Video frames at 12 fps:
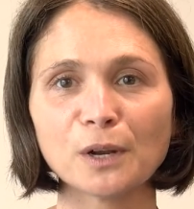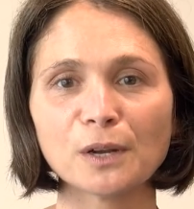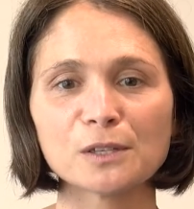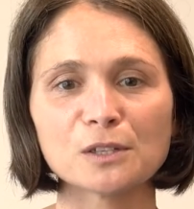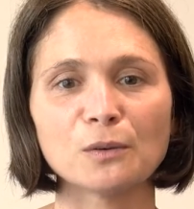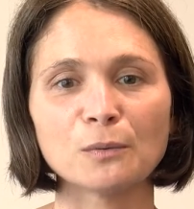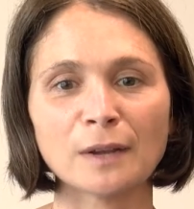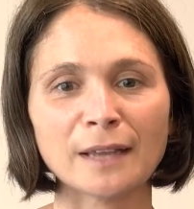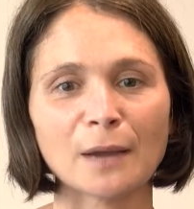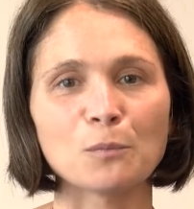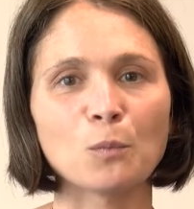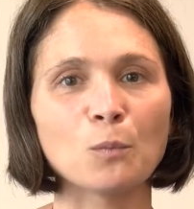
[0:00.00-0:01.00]
So
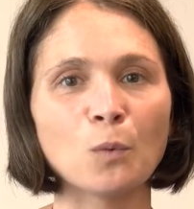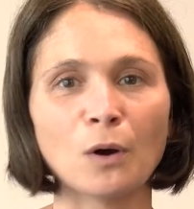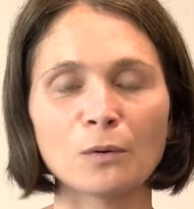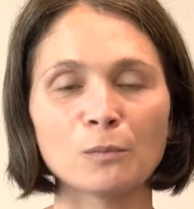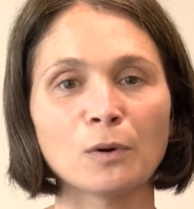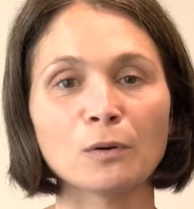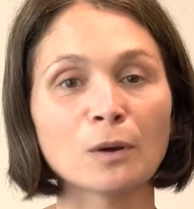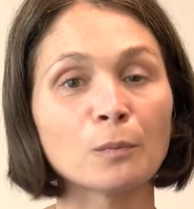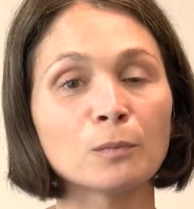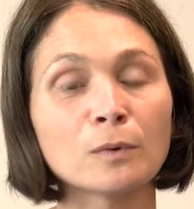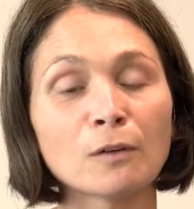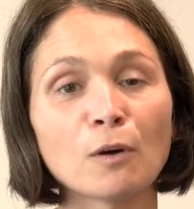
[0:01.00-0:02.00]
again, what
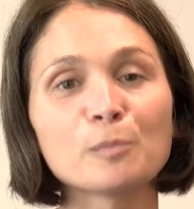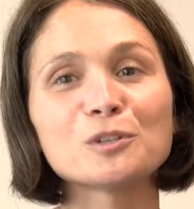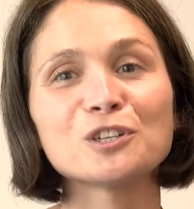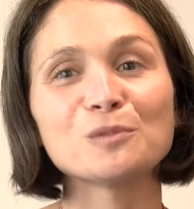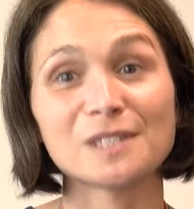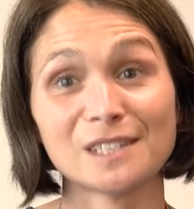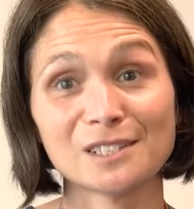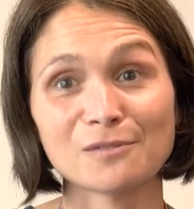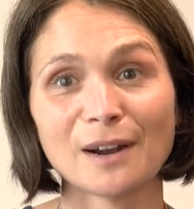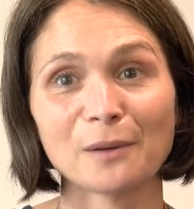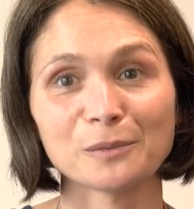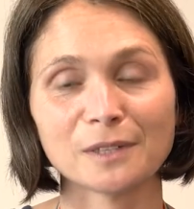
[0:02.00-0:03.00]
are opportunities
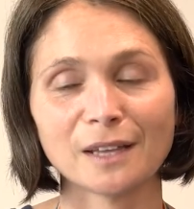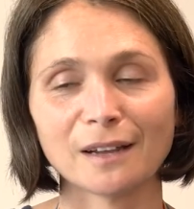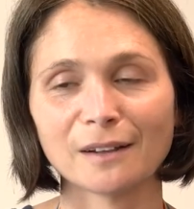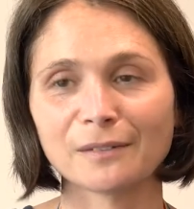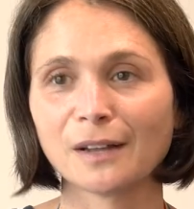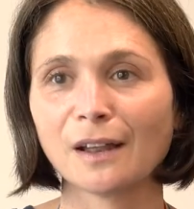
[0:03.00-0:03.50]
around that?